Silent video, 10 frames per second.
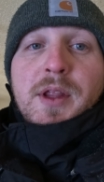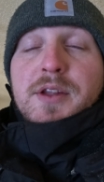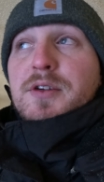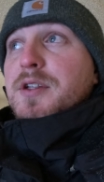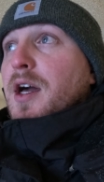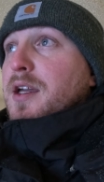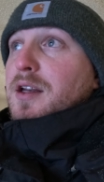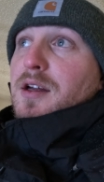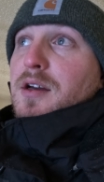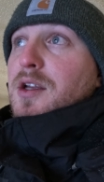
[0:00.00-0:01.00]
Like they're
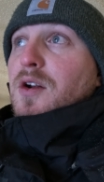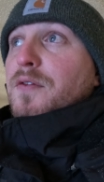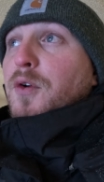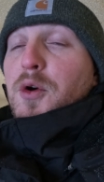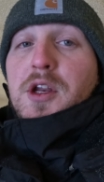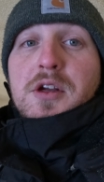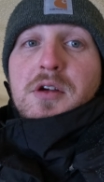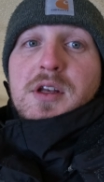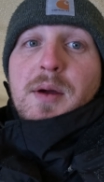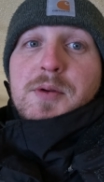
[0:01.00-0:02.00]
talking, you know,
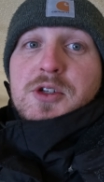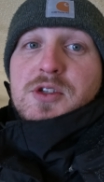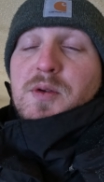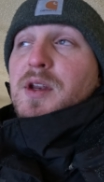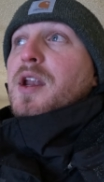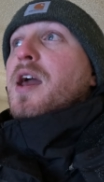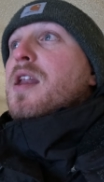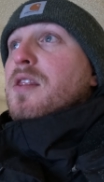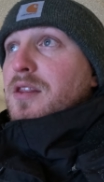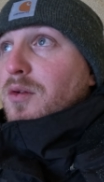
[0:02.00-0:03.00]
40-degree temperature swing
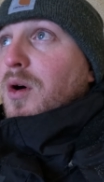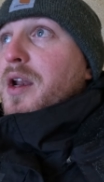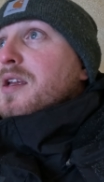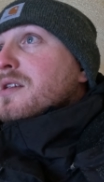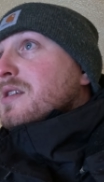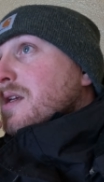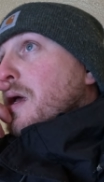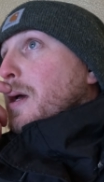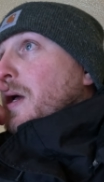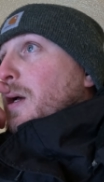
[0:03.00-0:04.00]
tonight in the 20s
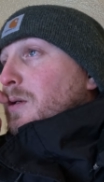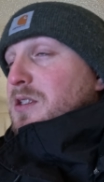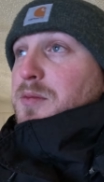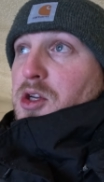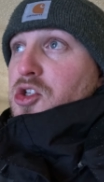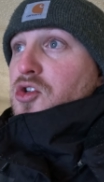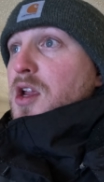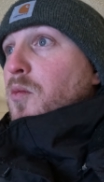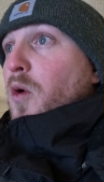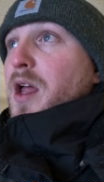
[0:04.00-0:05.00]
with some
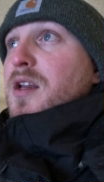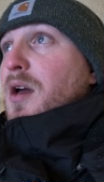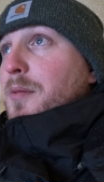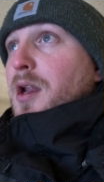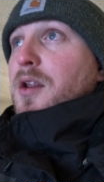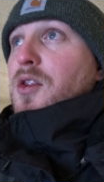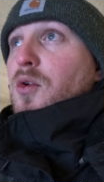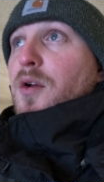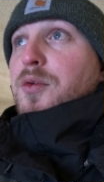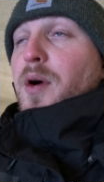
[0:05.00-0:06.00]
extreme wind coming out of the
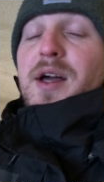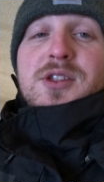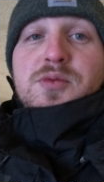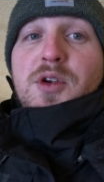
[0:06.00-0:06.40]
northwest.